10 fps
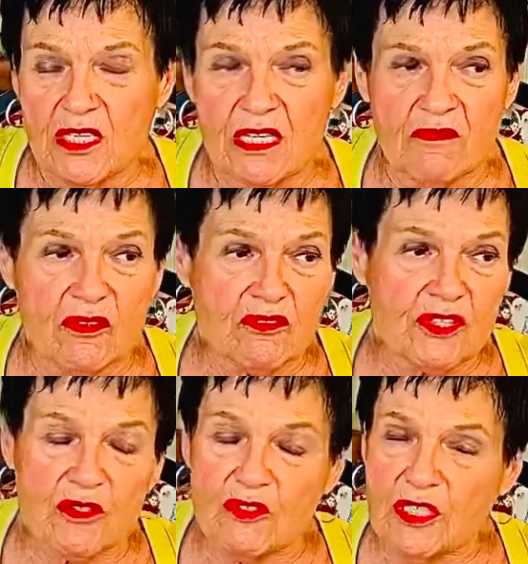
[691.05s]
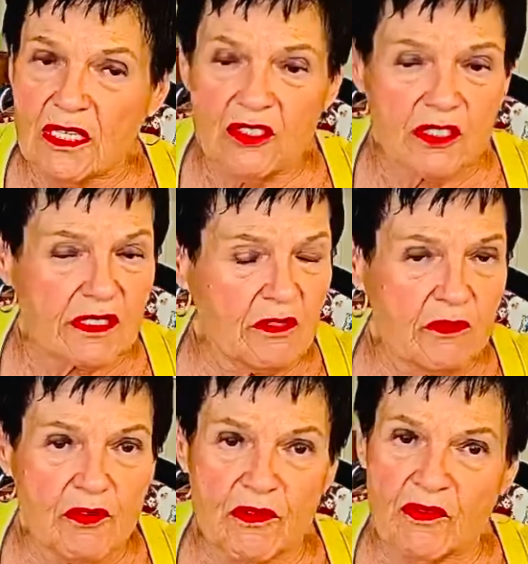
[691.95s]
And if there's no changes, they'll
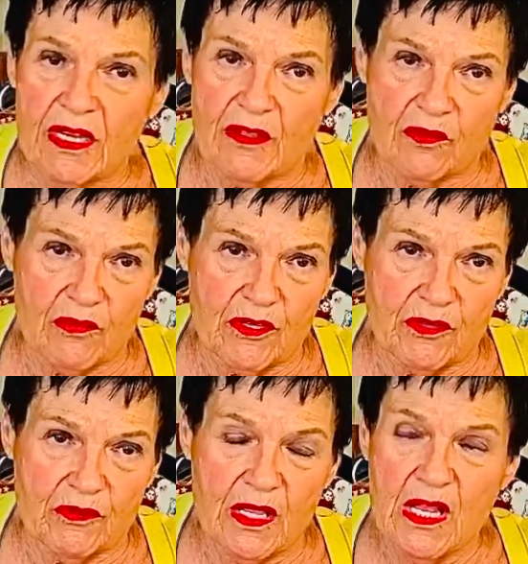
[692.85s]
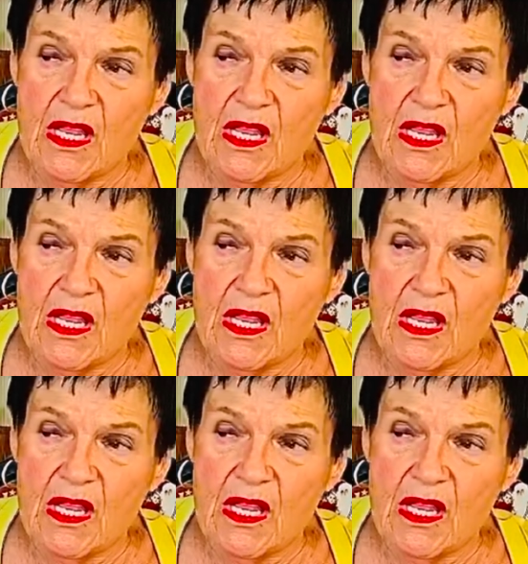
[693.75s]
move on down the road.